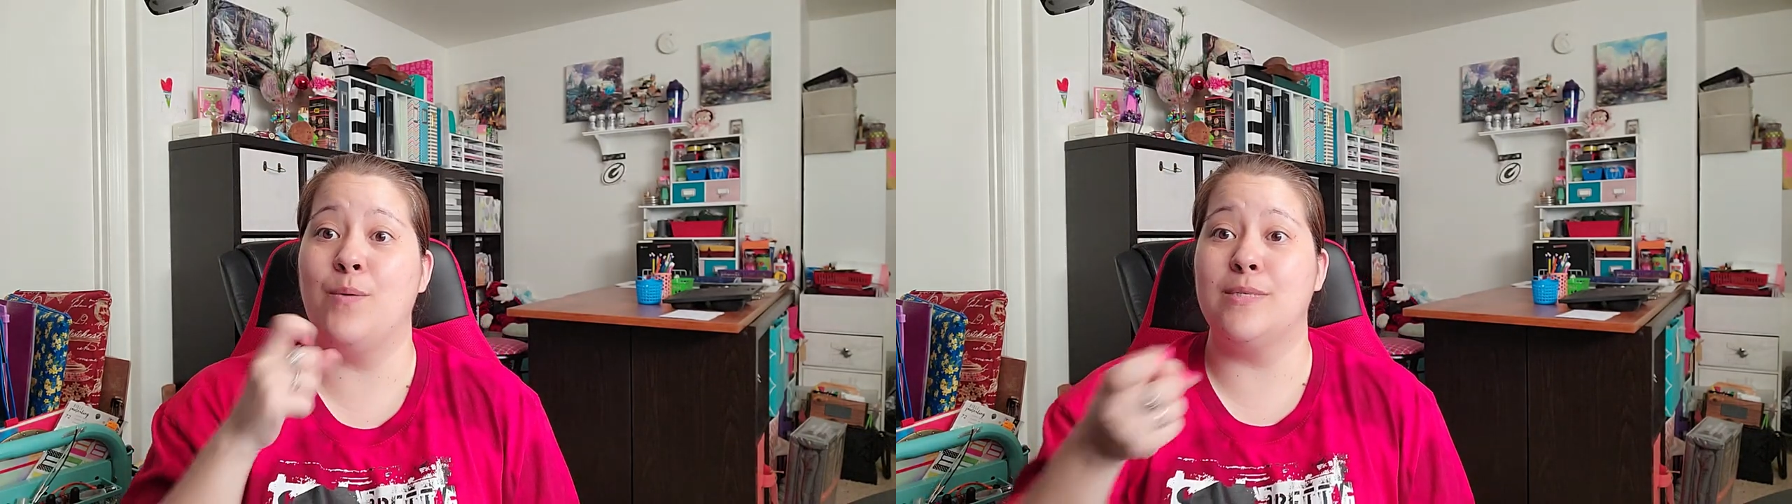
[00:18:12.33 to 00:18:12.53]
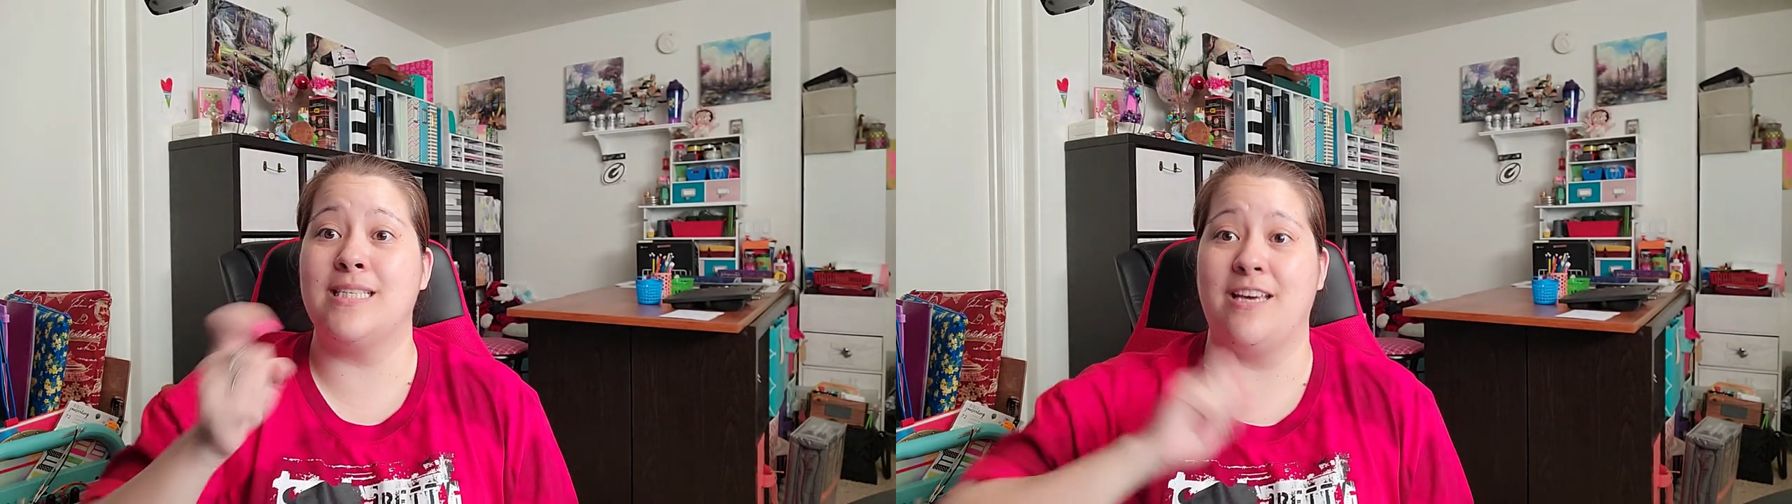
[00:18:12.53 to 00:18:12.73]

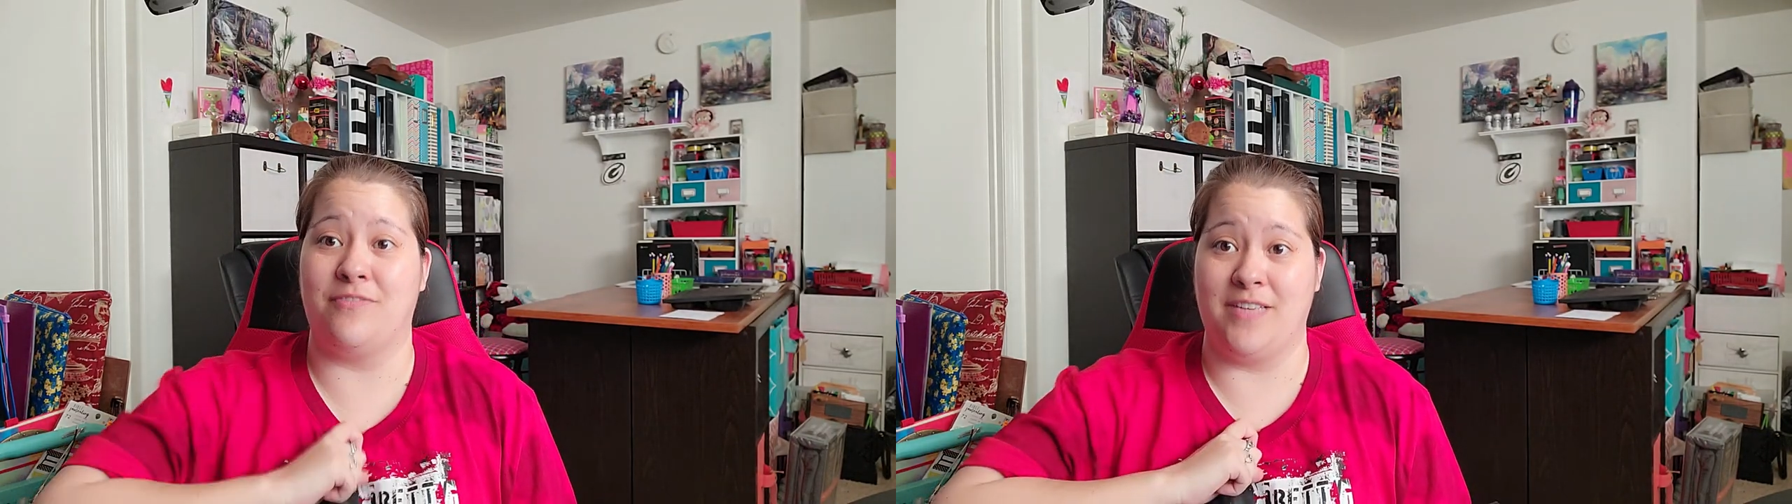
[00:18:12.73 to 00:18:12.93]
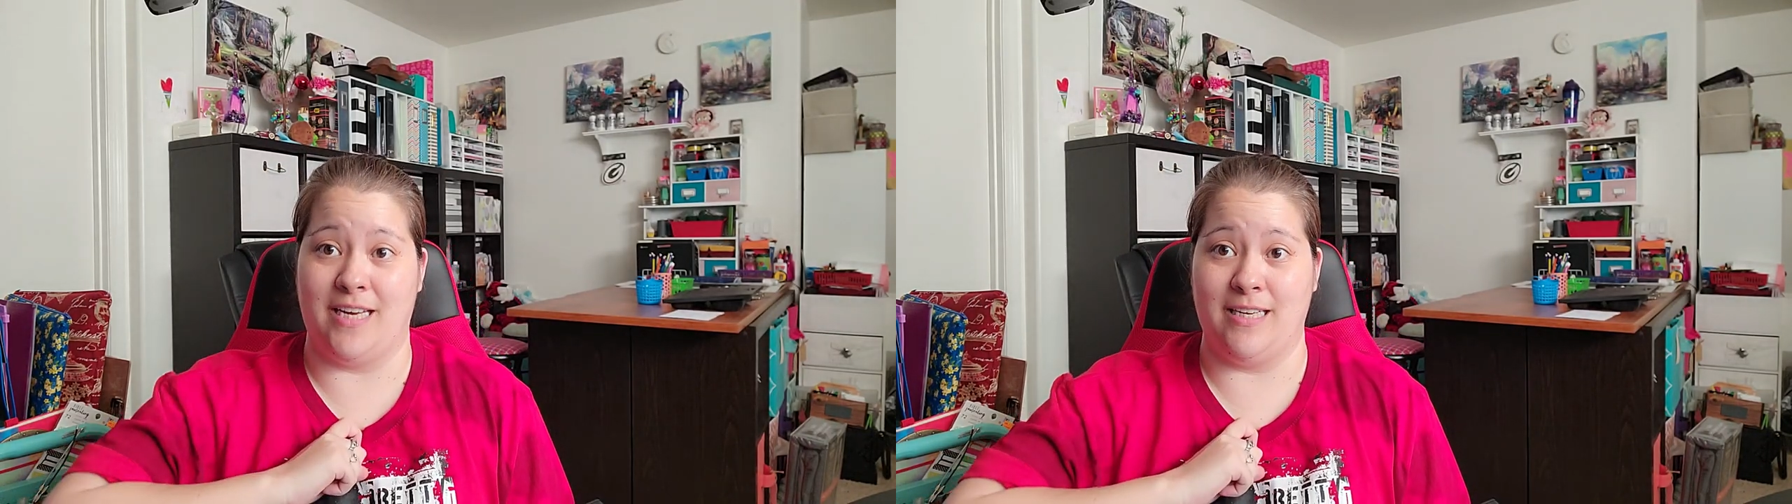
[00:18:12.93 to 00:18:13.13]
was
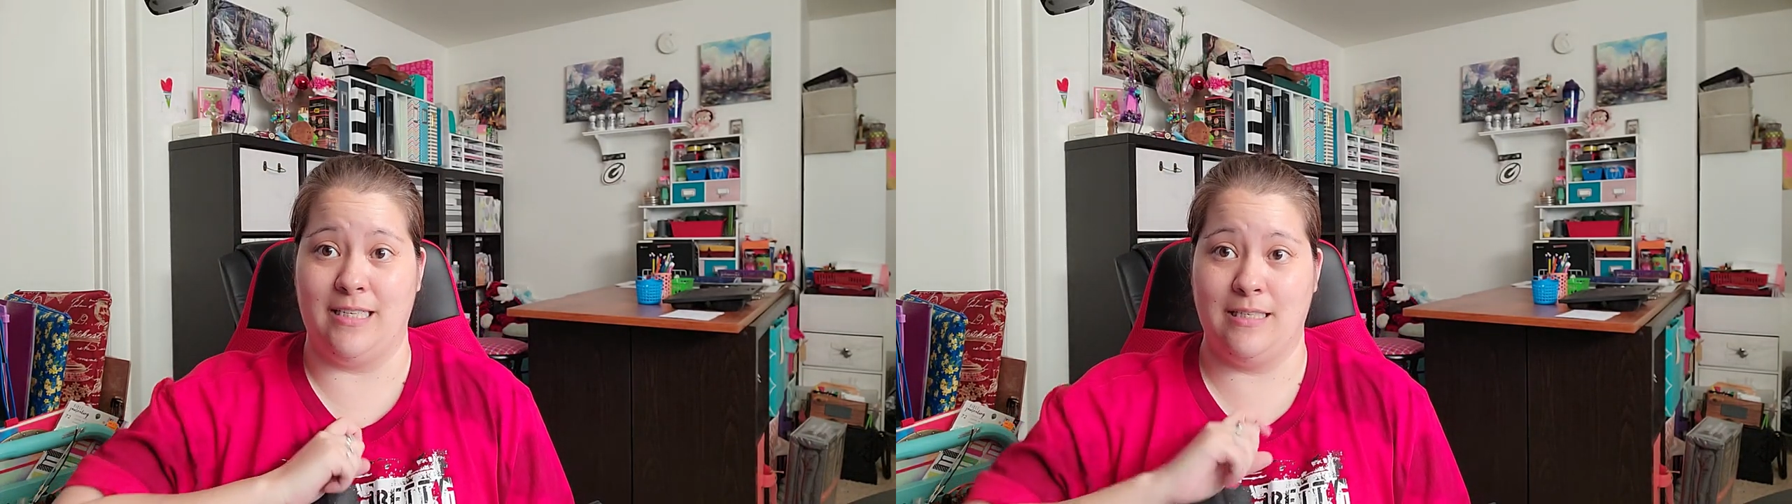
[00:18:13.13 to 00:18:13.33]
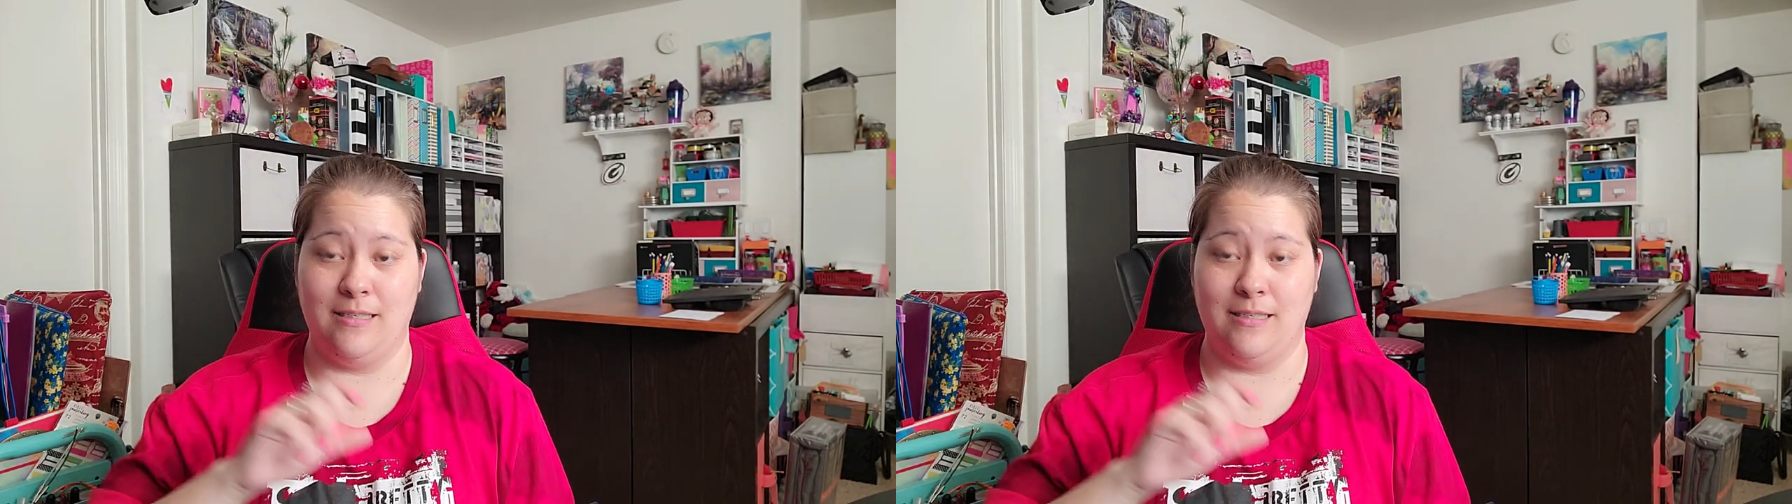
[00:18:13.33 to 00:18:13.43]
gifted